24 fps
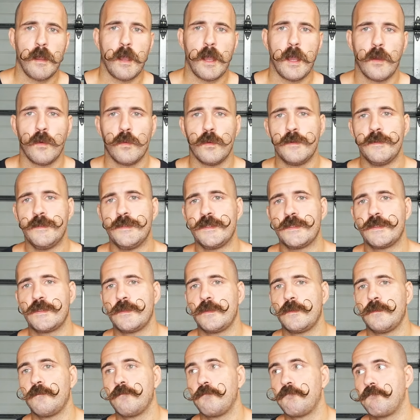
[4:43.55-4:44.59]
I was
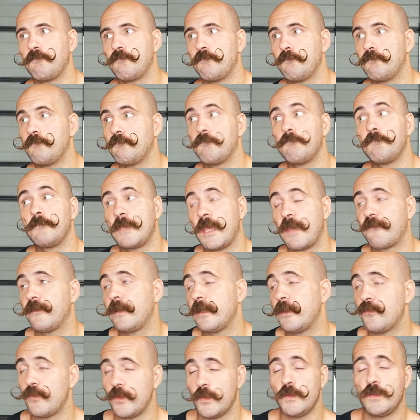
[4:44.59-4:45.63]

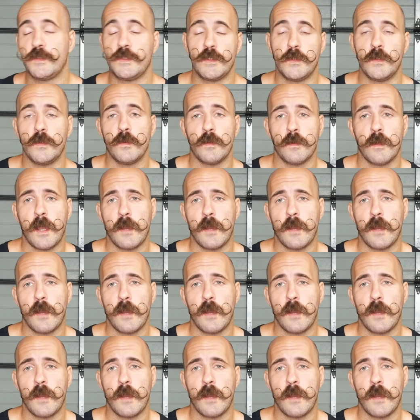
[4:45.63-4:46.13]
definitely rude to.